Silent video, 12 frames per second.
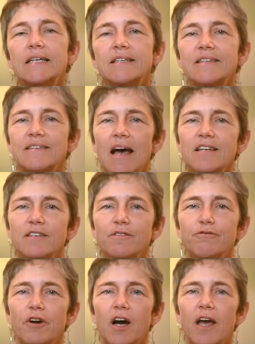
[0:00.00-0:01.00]
to
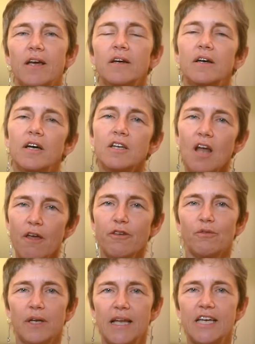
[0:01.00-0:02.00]
satisfy
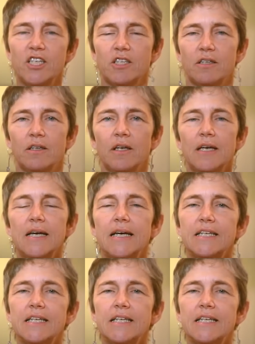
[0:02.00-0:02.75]
another relation